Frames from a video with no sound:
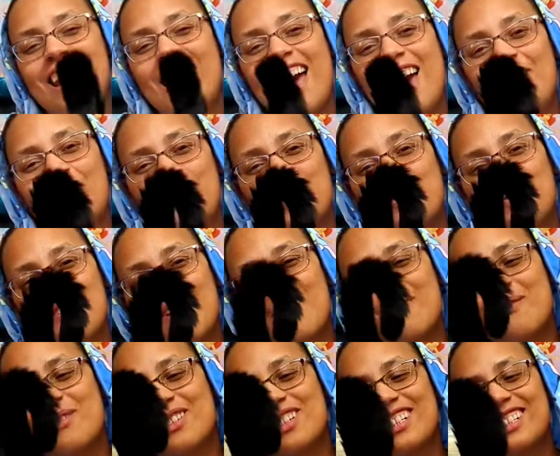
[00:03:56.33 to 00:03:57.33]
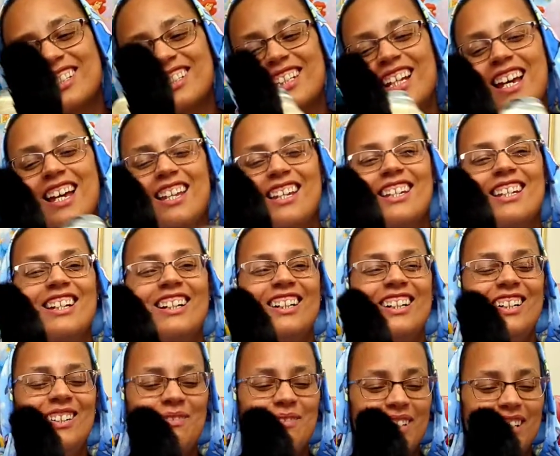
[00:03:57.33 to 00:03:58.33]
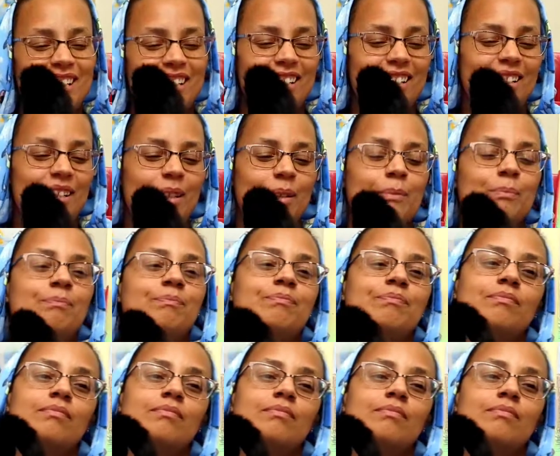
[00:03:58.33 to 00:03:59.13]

cat for reference. No, but um,